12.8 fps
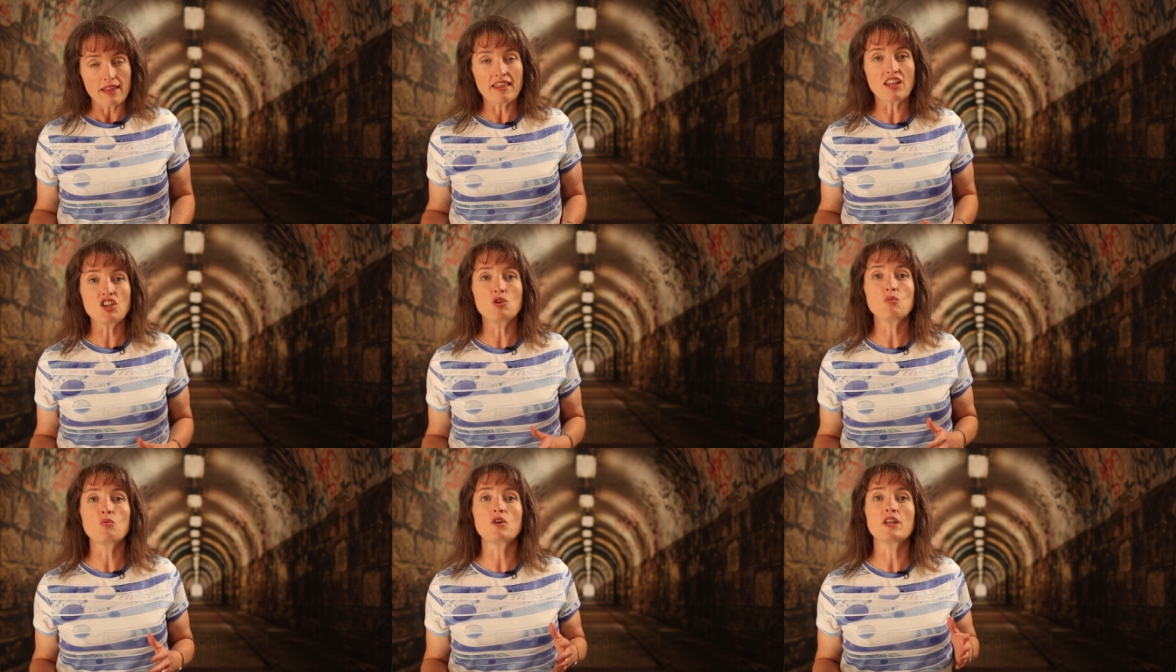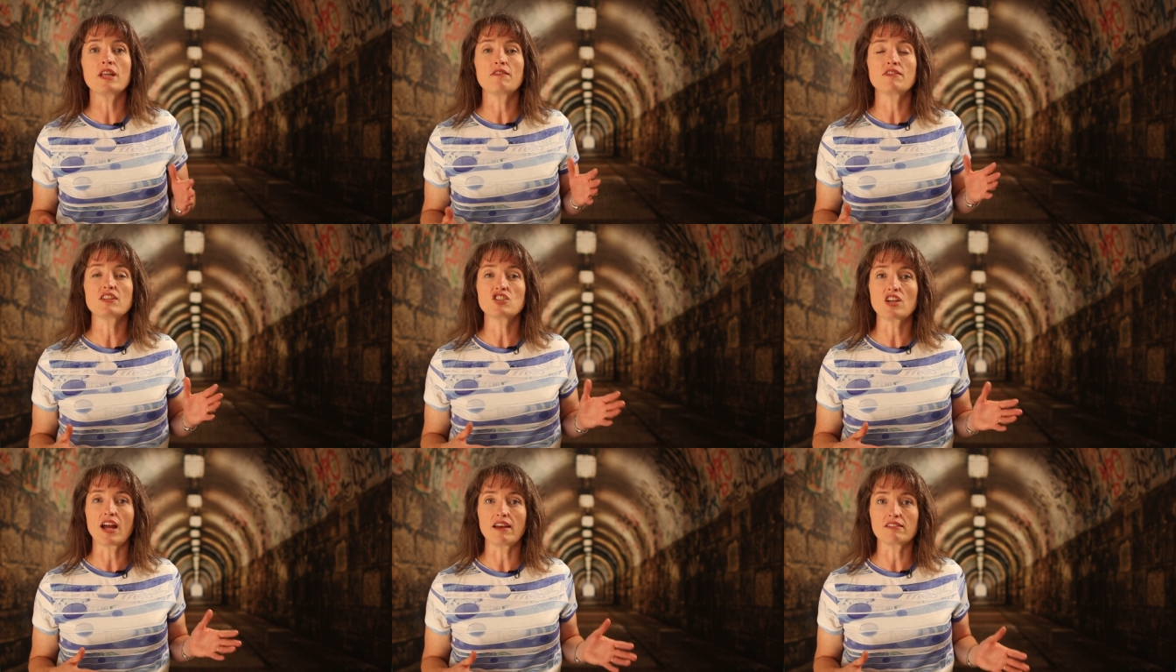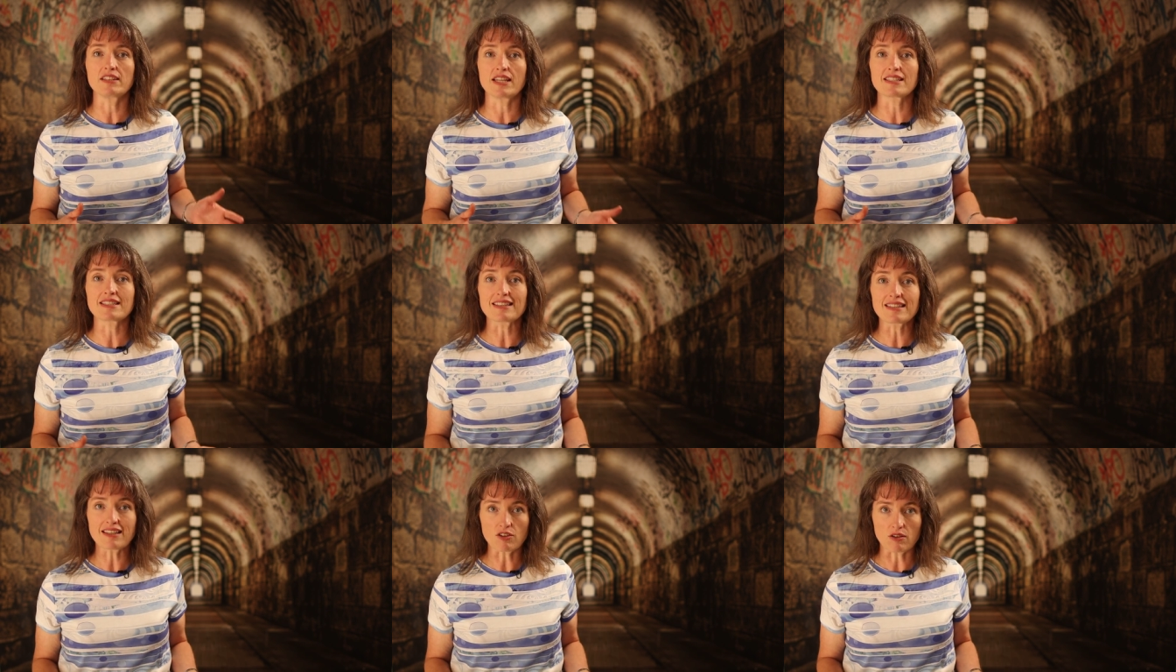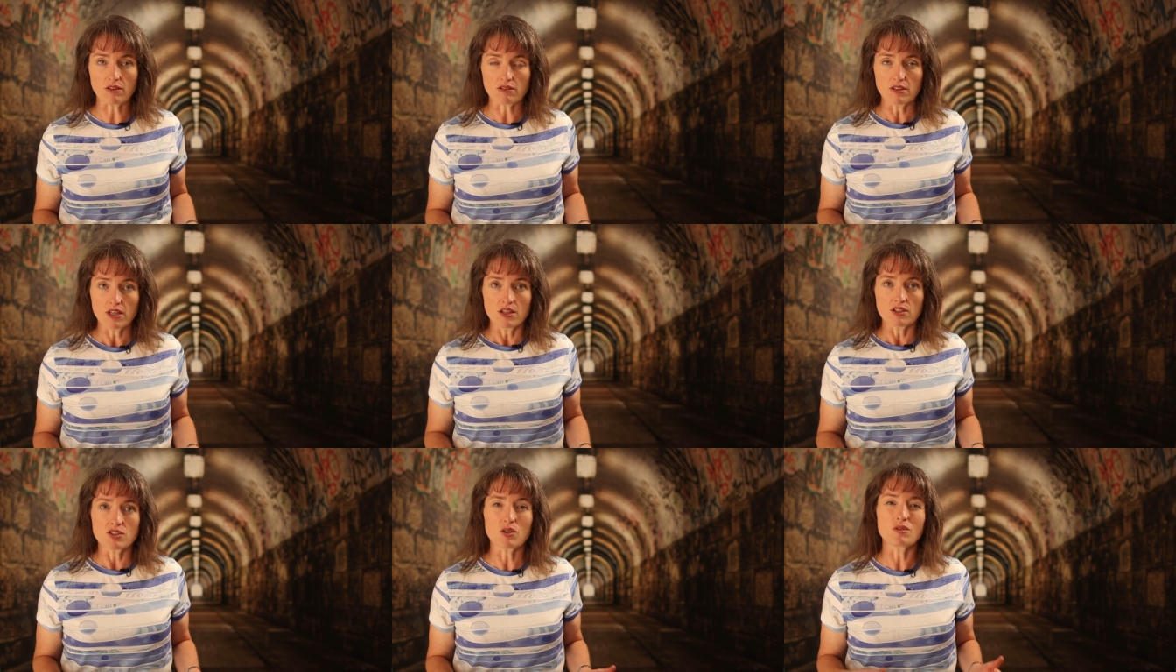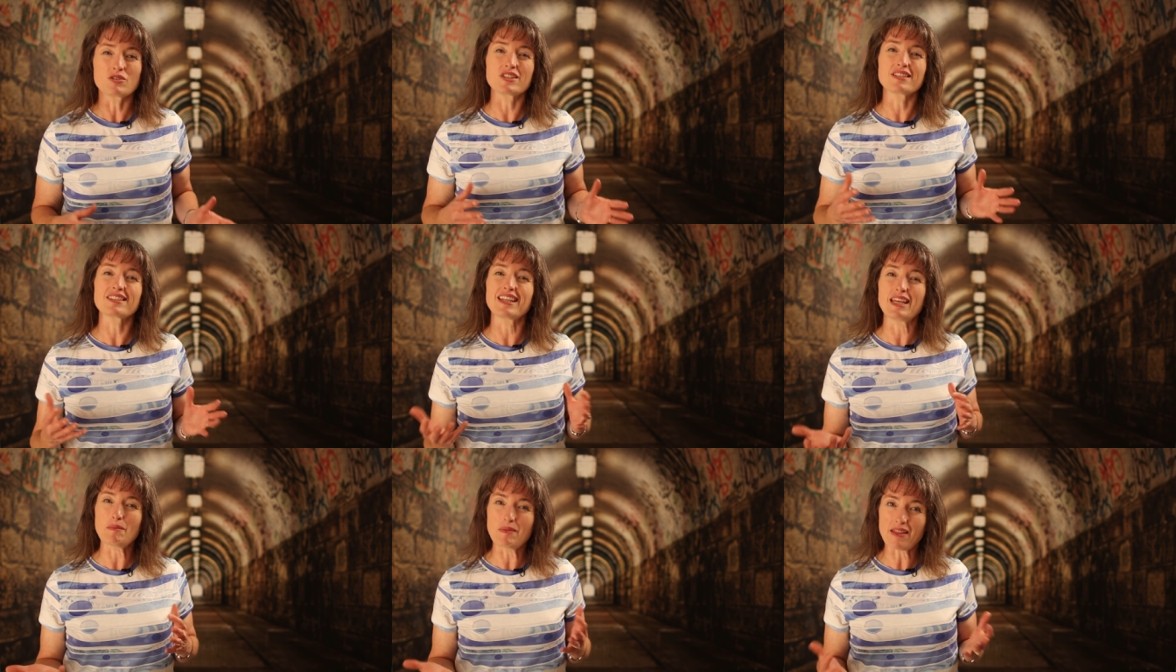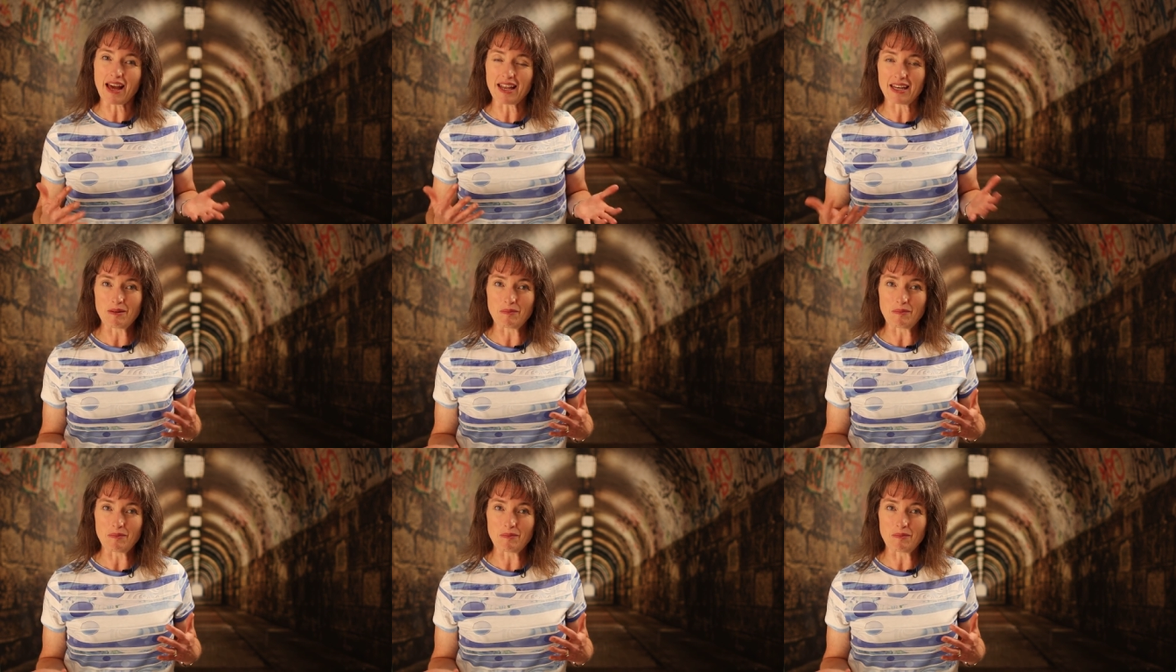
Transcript: than you would if the child is little. So just keep that